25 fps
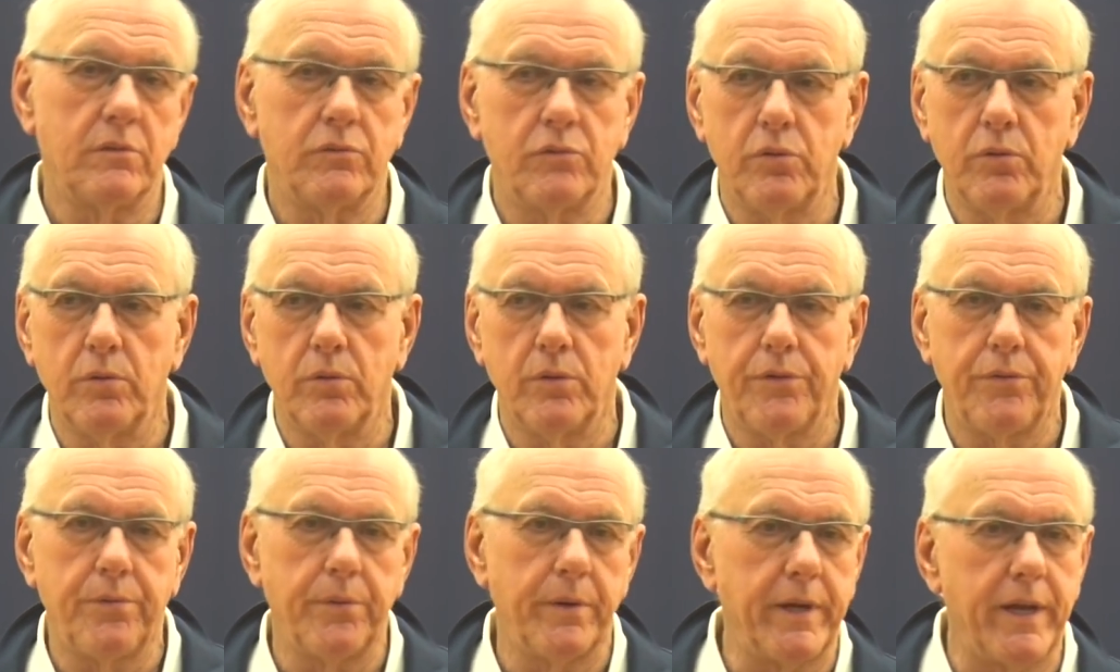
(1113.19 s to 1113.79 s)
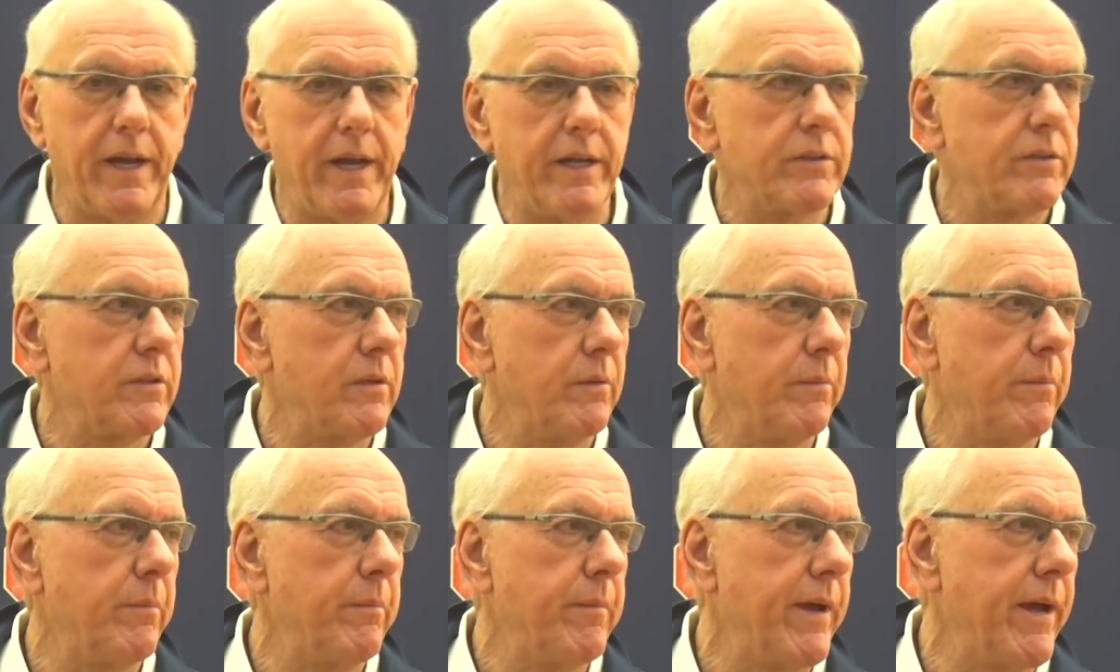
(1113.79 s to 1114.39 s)
two or three guys
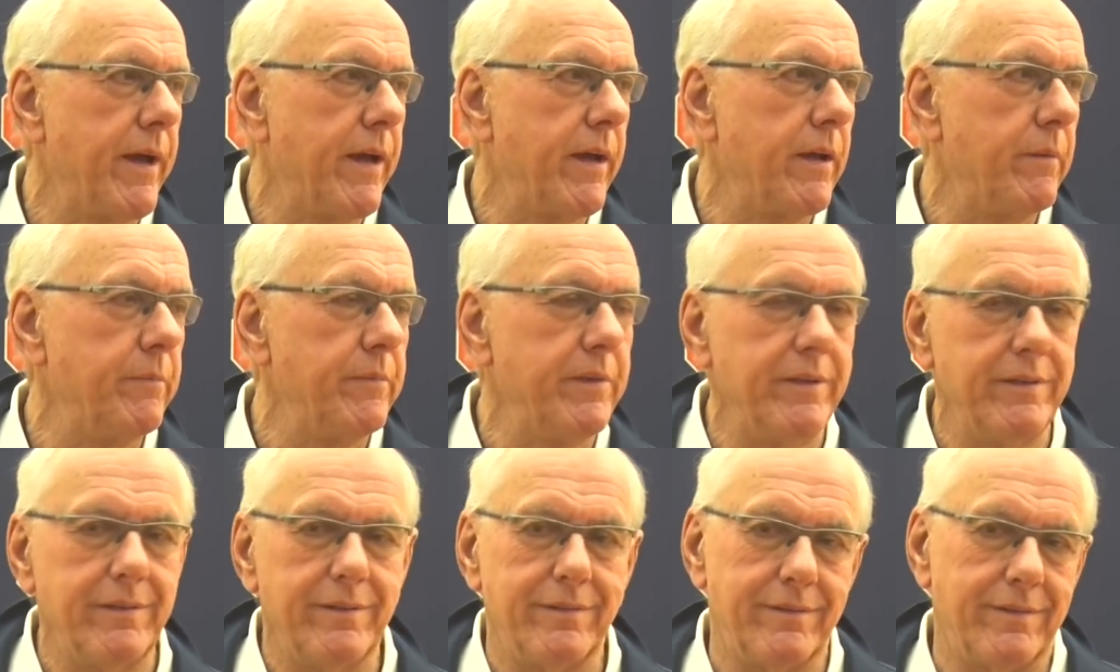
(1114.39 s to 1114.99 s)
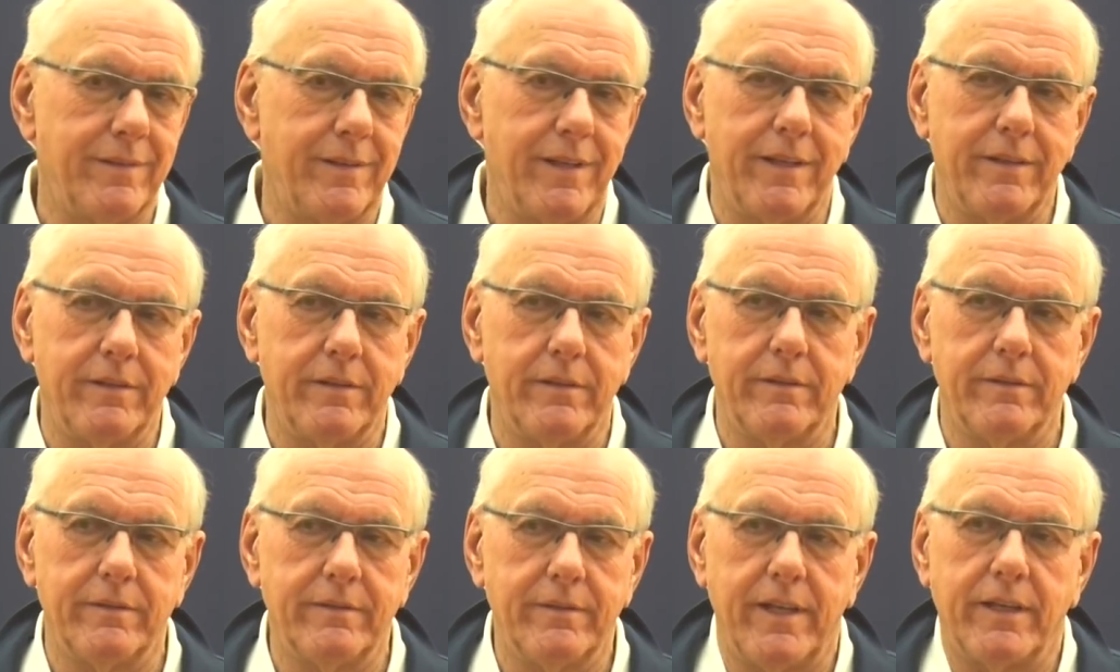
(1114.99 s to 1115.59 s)
coming back. I
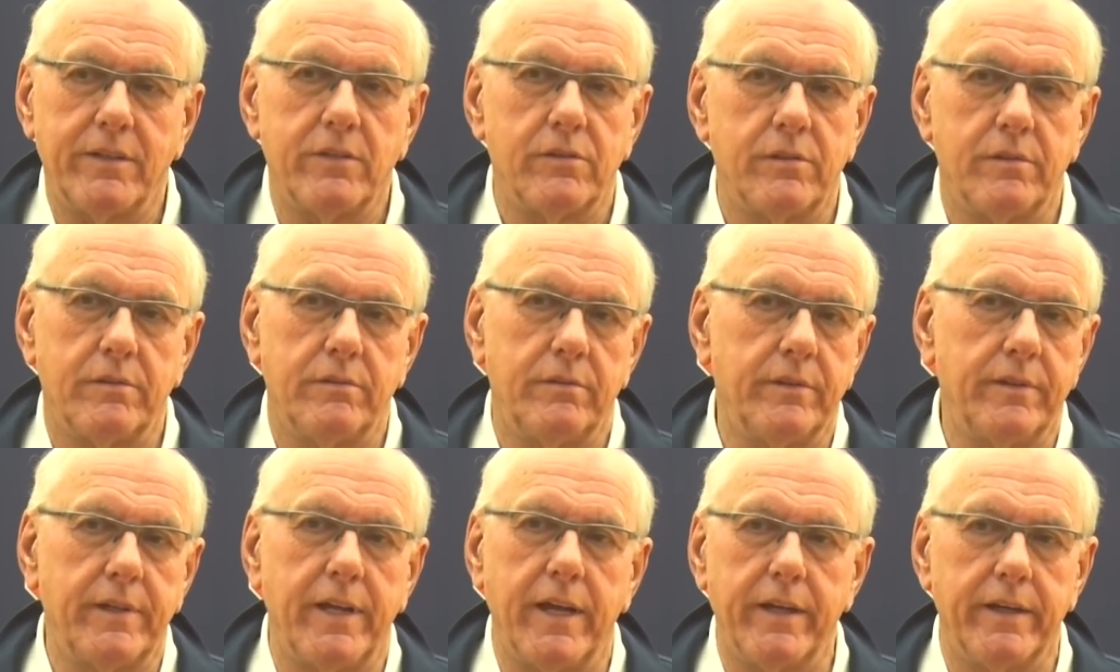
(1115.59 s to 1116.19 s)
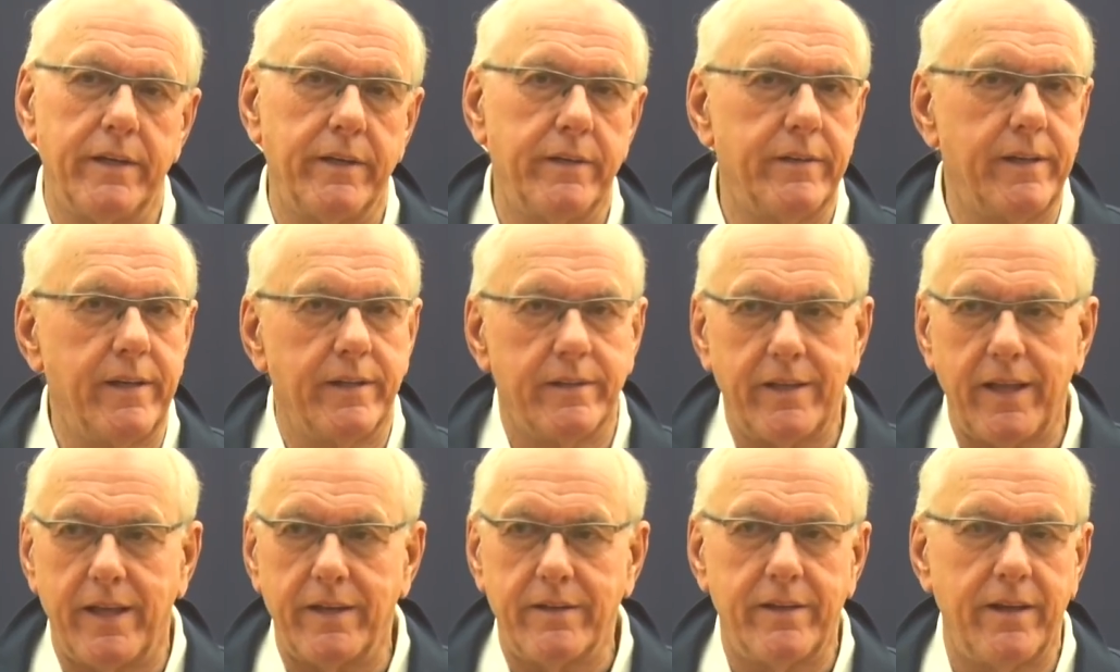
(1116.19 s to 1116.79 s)
mean, you
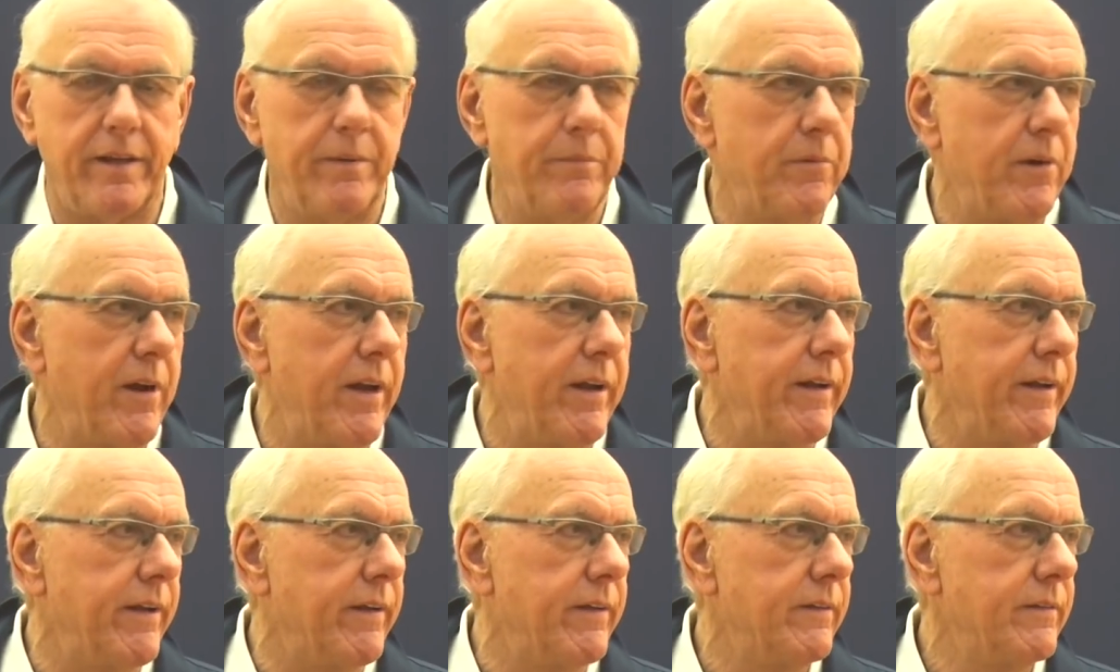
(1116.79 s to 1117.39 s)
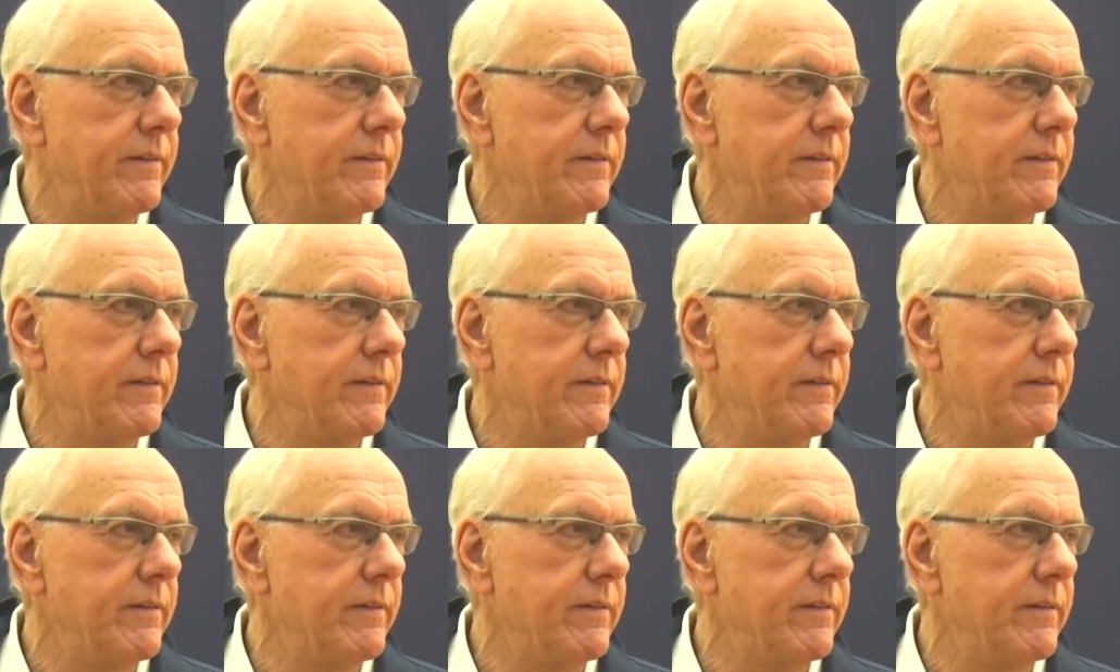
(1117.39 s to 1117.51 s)
get that team ready.